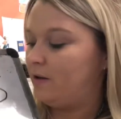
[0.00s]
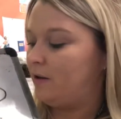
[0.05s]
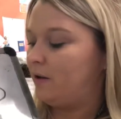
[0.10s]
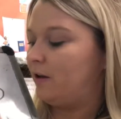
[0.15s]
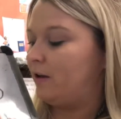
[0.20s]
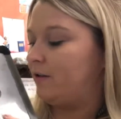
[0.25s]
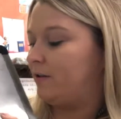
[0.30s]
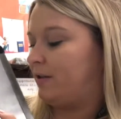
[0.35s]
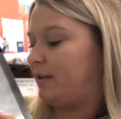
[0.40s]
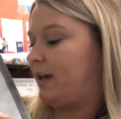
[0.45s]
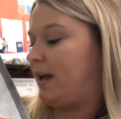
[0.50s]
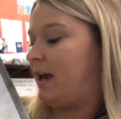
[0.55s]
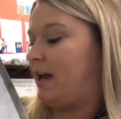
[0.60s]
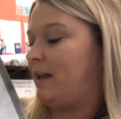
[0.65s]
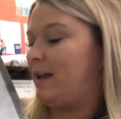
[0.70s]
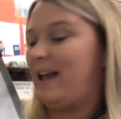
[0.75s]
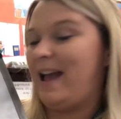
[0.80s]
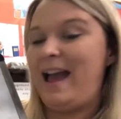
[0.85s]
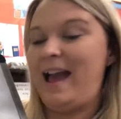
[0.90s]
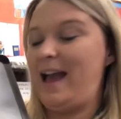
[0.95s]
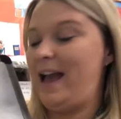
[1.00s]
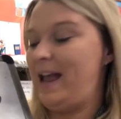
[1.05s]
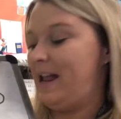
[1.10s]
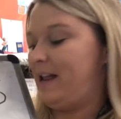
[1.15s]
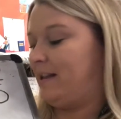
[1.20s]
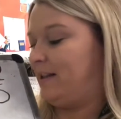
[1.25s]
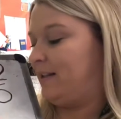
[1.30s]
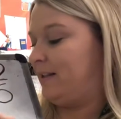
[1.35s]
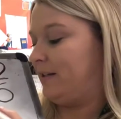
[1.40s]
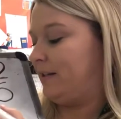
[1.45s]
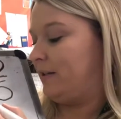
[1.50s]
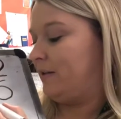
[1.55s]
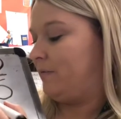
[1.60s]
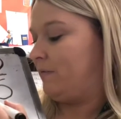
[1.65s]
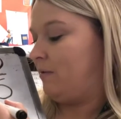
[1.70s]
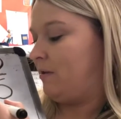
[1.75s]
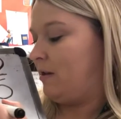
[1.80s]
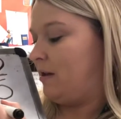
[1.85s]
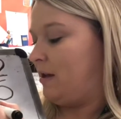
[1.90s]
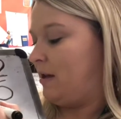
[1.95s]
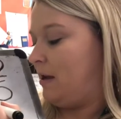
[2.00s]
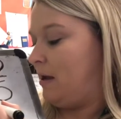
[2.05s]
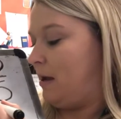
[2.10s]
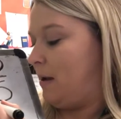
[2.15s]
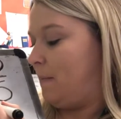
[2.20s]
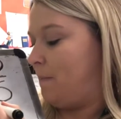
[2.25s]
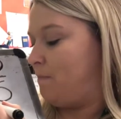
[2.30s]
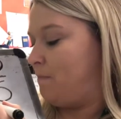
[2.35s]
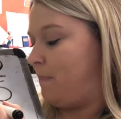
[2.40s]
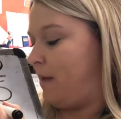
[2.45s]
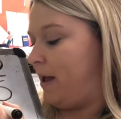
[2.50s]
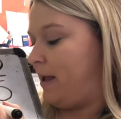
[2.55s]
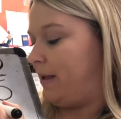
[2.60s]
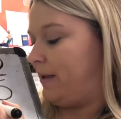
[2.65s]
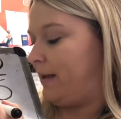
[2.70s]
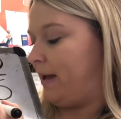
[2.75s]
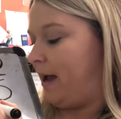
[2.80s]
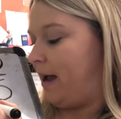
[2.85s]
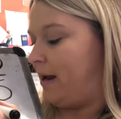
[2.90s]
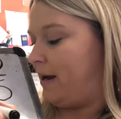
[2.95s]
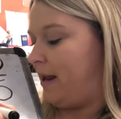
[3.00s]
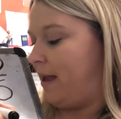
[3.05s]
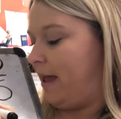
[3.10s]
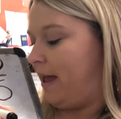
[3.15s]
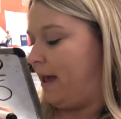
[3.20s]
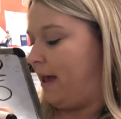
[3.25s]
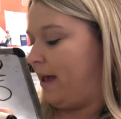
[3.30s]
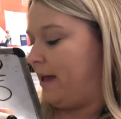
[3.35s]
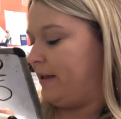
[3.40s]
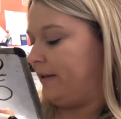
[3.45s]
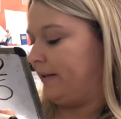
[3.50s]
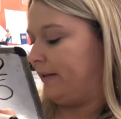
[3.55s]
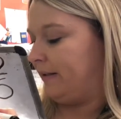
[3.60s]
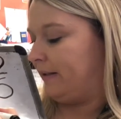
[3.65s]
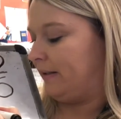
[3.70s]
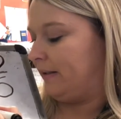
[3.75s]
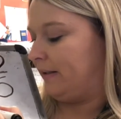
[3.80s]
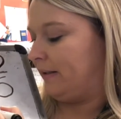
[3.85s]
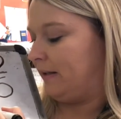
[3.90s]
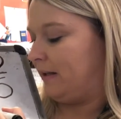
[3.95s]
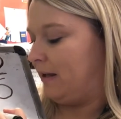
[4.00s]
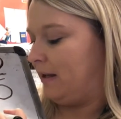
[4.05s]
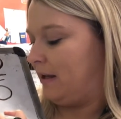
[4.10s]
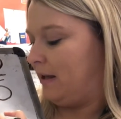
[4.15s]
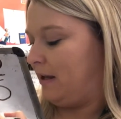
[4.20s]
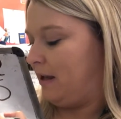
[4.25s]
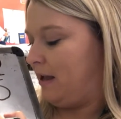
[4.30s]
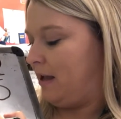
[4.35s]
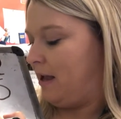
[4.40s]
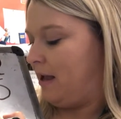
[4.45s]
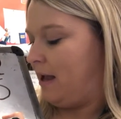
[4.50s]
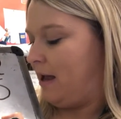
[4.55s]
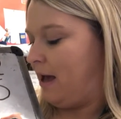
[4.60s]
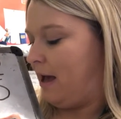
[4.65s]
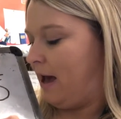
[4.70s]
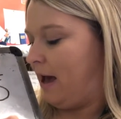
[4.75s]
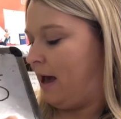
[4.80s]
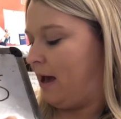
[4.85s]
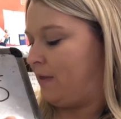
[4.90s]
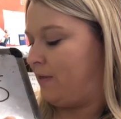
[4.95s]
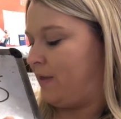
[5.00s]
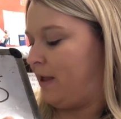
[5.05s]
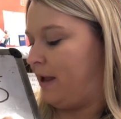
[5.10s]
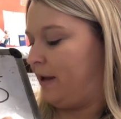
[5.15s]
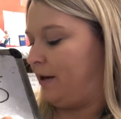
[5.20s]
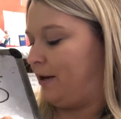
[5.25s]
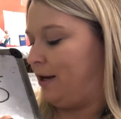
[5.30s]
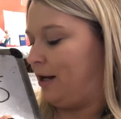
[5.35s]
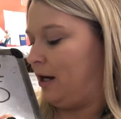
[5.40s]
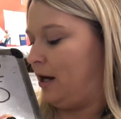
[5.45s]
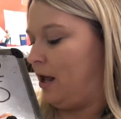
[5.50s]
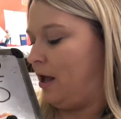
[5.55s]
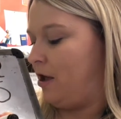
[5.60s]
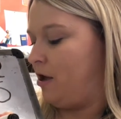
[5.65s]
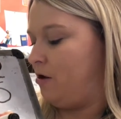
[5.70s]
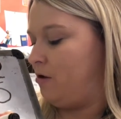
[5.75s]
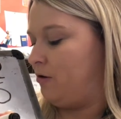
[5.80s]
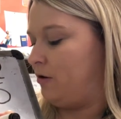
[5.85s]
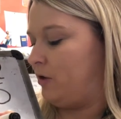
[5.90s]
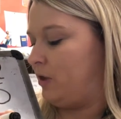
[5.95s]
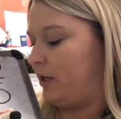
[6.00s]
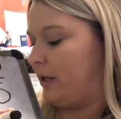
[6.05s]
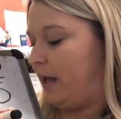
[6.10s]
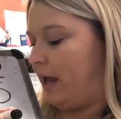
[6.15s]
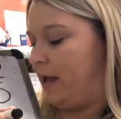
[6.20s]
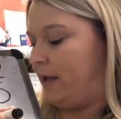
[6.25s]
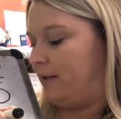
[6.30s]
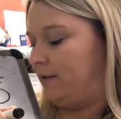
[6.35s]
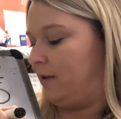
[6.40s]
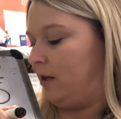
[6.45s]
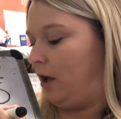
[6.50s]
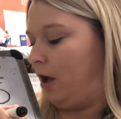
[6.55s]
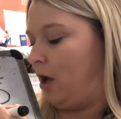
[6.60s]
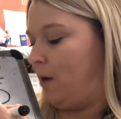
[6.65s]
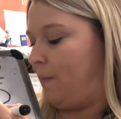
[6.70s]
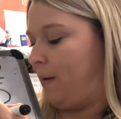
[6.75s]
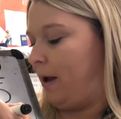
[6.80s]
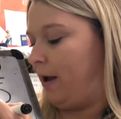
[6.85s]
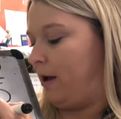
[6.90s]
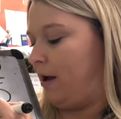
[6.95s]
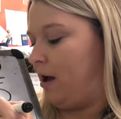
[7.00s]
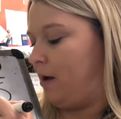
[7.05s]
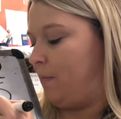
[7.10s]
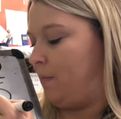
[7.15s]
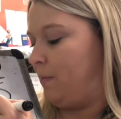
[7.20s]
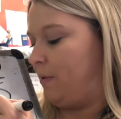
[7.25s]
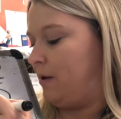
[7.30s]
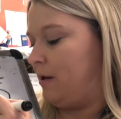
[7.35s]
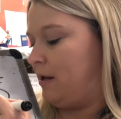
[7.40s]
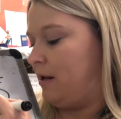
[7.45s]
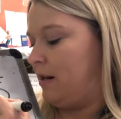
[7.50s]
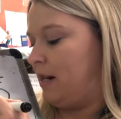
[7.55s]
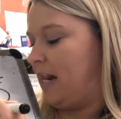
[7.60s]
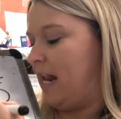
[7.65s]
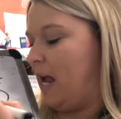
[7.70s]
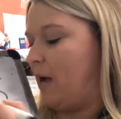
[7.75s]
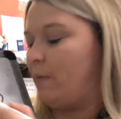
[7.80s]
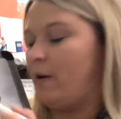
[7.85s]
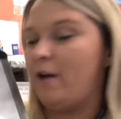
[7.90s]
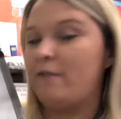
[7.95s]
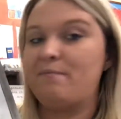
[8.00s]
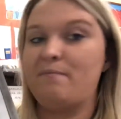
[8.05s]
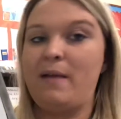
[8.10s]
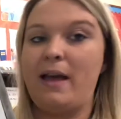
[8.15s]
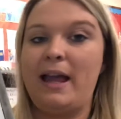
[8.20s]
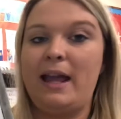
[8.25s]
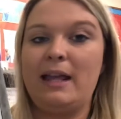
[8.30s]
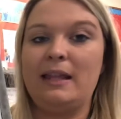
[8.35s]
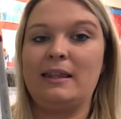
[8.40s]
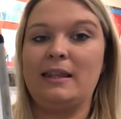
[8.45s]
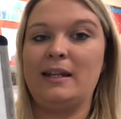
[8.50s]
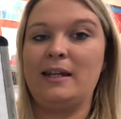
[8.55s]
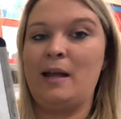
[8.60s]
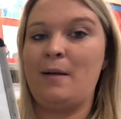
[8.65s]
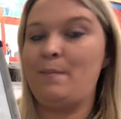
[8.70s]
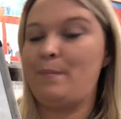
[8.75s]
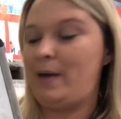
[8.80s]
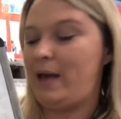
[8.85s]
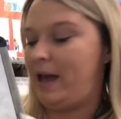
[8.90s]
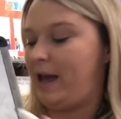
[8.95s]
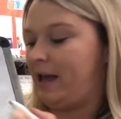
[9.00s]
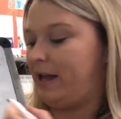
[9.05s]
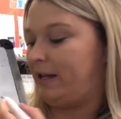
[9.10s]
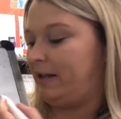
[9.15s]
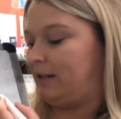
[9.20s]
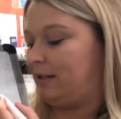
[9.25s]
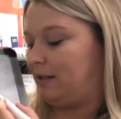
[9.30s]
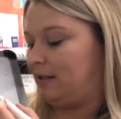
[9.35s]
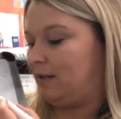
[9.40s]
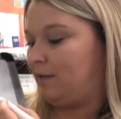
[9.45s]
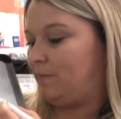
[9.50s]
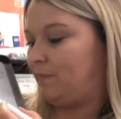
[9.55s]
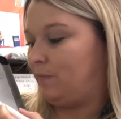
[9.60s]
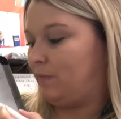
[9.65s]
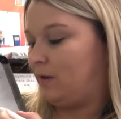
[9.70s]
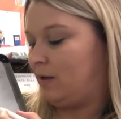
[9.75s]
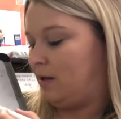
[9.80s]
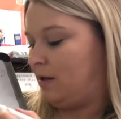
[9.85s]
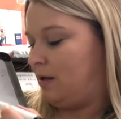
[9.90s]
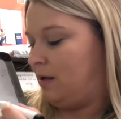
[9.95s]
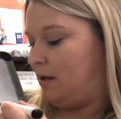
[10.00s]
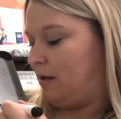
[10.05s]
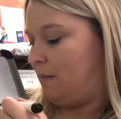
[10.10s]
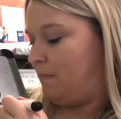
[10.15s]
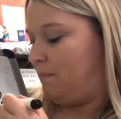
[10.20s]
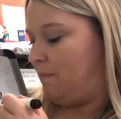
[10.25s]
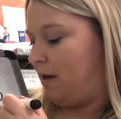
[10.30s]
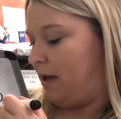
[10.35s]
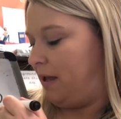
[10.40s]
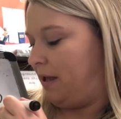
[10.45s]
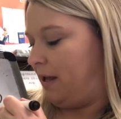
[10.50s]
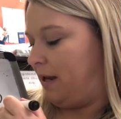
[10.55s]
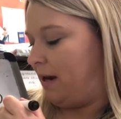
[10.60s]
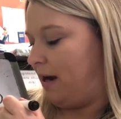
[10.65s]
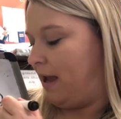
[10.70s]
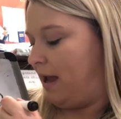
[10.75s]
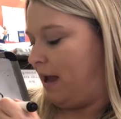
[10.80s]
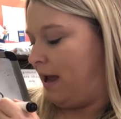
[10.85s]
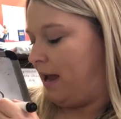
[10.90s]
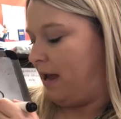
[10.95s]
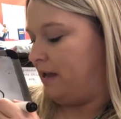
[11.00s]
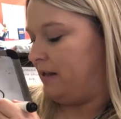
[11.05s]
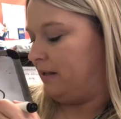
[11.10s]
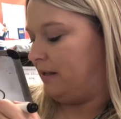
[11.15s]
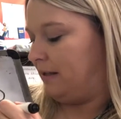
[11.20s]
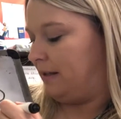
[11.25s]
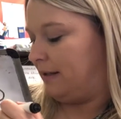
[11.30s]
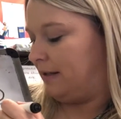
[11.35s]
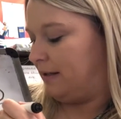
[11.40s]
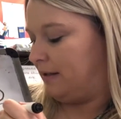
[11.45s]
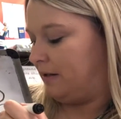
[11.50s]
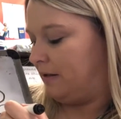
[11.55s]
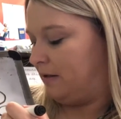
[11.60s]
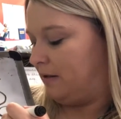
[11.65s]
Okay. 8. Make an S and then close the gate. So go back up. Now I've made the number 8. Make an S,